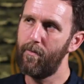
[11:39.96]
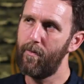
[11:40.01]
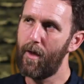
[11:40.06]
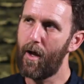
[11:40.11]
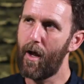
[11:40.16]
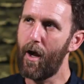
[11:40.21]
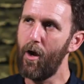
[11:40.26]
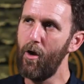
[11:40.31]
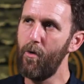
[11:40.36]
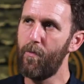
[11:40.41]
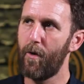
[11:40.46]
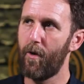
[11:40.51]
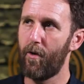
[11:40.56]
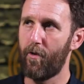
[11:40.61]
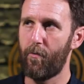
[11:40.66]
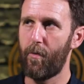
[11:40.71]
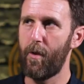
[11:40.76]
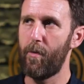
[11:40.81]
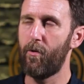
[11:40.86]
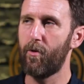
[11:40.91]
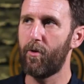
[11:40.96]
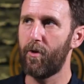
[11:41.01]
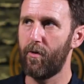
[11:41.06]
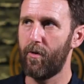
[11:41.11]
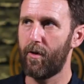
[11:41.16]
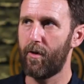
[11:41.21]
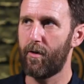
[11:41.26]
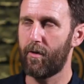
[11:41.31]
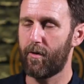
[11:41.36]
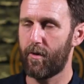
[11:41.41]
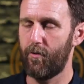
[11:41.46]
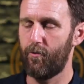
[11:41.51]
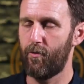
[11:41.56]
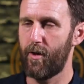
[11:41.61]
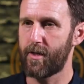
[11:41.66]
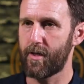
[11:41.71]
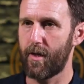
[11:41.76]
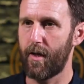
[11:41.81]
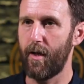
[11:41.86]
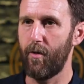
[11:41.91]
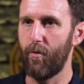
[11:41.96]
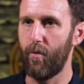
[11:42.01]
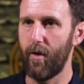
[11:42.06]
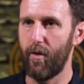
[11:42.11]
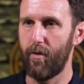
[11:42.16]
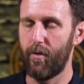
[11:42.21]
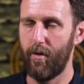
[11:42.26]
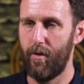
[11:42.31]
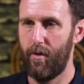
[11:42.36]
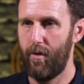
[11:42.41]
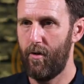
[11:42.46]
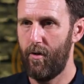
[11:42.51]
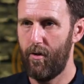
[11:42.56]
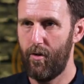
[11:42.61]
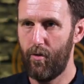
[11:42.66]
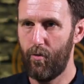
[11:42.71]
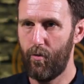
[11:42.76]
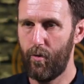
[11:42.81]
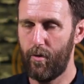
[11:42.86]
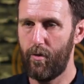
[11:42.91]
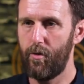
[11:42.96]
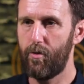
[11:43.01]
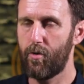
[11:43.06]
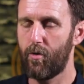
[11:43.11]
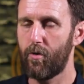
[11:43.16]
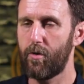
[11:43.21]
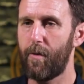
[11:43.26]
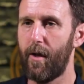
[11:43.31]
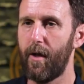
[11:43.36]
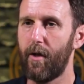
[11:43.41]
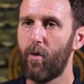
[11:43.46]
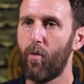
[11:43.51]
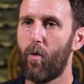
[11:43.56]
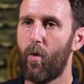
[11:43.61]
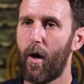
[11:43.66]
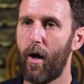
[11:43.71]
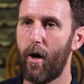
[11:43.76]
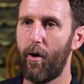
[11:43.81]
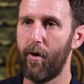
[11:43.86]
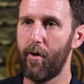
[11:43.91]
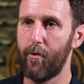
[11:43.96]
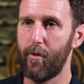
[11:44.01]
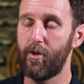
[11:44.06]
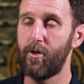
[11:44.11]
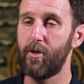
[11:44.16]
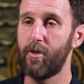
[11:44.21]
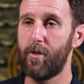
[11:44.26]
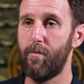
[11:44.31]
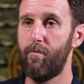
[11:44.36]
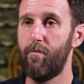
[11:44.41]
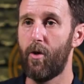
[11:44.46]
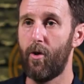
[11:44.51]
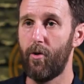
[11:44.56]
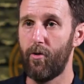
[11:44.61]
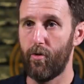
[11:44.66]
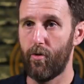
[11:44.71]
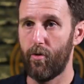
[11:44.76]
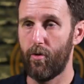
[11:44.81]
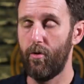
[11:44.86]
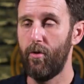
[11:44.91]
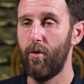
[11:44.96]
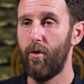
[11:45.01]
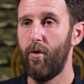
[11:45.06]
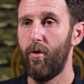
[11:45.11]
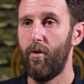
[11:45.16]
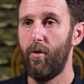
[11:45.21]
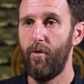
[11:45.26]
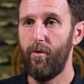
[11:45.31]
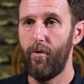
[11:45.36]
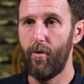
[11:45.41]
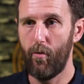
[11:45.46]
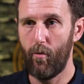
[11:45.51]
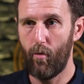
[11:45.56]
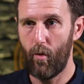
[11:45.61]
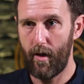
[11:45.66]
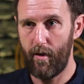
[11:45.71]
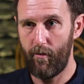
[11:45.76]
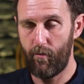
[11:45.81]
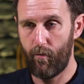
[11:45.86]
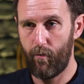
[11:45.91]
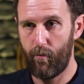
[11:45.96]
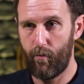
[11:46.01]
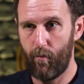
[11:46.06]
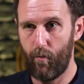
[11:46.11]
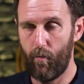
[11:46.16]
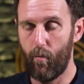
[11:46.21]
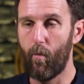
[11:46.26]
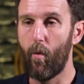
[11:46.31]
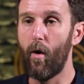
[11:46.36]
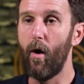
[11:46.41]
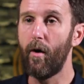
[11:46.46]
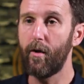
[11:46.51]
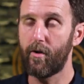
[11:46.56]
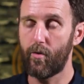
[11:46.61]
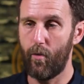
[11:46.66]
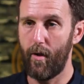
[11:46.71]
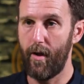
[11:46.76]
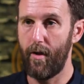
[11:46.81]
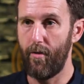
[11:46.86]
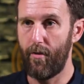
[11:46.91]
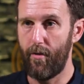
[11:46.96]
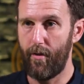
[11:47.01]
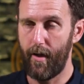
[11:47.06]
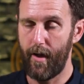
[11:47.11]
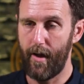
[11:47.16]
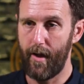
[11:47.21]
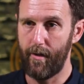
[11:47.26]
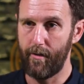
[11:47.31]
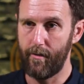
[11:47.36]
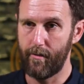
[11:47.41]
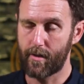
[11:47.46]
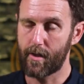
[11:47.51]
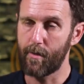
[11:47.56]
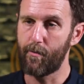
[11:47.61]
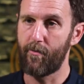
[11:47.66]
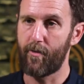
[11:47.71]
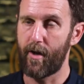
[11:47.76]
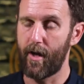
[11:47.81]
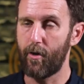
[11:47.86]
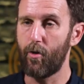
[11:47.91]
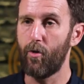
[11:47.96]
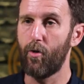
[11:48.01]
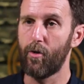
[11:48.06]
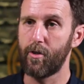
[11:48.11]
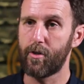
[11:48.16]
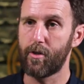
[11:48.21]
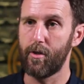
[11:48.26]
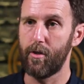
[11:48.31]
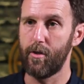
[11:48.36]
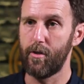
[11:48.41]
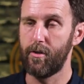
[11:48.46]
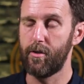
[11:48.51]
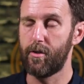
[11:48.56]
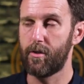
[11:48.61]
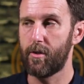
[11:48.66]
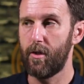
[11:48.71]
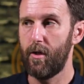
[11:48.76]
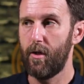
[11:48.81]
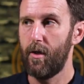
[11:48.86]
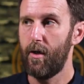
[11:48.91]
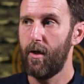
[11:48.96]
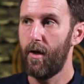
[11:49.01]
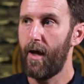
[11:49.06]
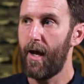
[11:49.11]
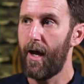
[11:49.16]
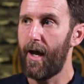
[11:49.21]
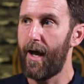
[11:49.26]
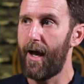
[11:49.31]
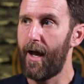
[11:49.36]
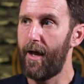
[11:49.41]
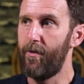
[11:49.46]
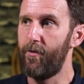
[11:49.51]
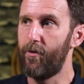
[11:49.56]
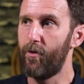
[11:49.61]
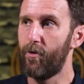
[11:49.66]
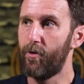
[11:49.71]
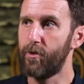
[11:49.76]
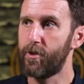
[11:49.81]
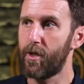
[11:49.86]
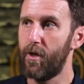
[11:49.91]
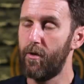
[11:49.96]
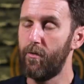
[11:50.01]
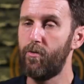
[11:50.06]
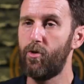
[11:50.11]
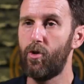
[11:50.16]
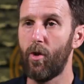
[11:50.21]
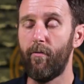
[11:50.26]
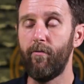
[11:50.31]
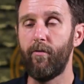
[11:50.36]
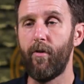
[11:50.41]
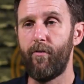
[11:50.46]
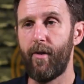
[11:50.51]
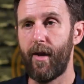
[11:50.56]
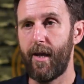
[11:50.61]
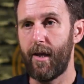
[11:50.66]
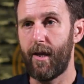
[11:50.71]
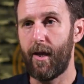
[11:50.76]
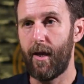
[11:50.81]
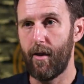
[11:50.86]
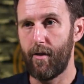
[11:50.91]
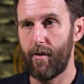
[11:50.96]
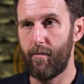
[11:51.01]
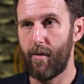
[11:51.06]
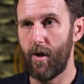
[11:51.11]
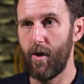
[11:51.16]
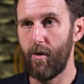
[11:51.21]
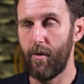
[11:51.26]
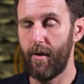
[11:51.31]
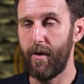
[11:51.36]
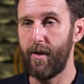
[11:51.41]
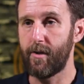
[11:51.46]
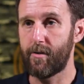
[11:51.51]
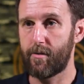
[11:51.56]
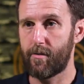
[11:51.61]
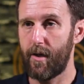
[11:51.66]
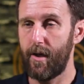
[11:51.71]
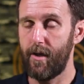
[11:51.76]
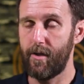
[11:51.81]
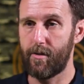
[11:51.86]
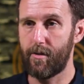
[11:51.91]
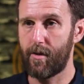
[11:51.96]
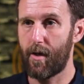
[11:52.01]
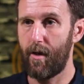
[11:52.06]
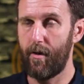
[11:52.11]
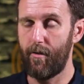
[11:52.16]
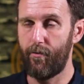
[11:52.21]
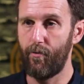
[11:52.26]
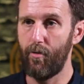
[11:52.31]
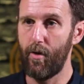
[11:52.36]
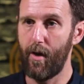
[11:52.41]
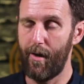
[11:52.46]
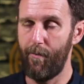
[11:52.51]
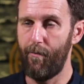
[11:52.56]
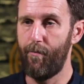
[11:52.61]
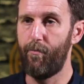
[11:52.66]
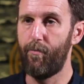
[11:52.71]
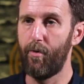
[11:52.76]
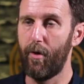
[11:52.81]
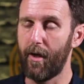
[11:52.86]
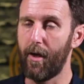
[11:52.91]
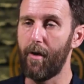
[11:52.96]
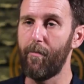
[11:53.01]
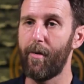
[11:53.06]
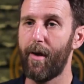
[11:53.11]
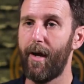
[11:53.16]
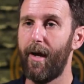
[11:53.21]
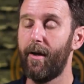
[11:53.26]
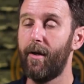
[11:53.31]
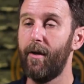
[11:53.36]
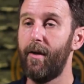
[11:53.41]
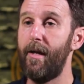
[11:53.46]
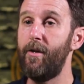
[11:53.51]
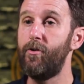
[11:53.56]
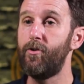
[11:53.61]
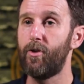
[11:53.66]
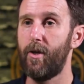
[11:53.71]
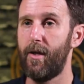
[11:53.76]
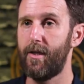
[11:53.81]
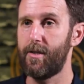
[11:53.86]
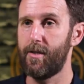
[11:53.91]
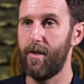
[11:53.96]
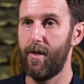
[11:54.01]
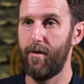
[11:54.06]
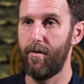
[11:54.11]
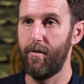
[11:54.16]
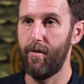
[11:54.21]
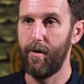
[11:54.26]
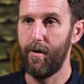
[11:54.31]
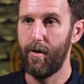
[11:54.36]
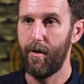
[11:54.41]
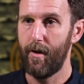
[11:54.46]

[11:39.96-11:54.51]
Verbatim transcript: I hope a lot of people can, can resonate with. We, you talked about inquiry, which is the model that we've worked with in some of our courses. And also John Vervaeke at the moment is, is kind of really bringing back an interest in